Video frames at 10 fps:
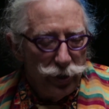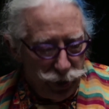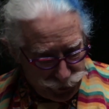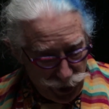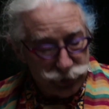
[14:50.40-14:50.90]

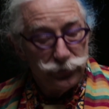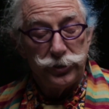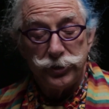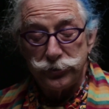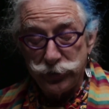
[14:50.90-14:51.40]
It takes
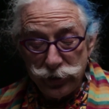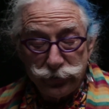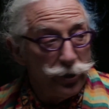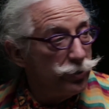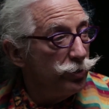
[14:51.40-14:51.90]
a
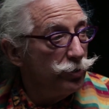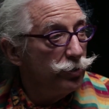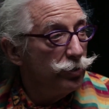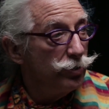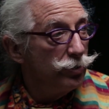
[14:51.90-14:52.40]
decision.
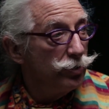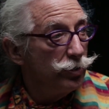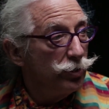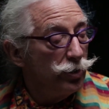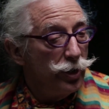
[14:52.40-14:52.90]

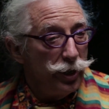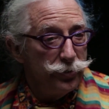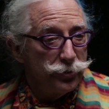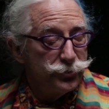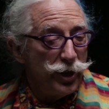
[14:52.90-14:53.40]

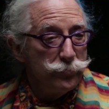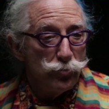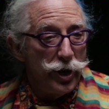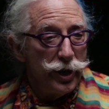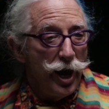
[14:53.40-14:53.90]
In the
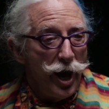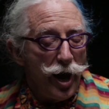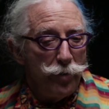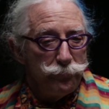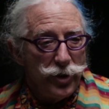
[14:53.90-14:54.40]
same way,
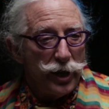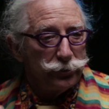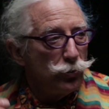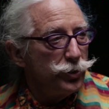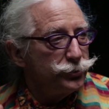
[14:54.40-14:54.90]
I'm
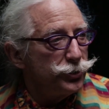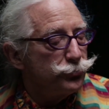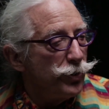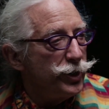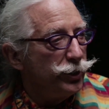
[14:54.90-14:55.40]
not going to
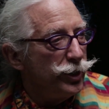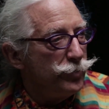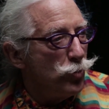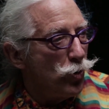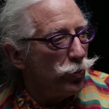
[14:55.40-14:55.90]
drink
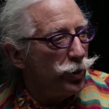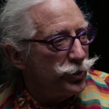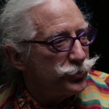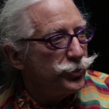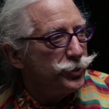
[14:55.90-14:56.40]
anymore
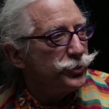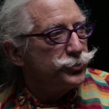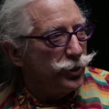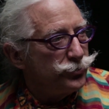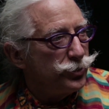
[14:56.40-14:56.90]
is the
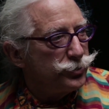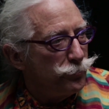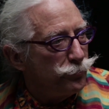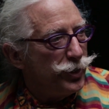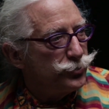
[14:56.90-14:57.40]
decision
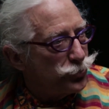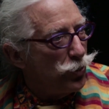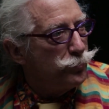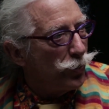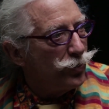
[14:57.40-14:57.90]
to be
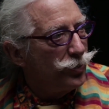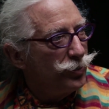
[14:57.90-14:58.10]
sober.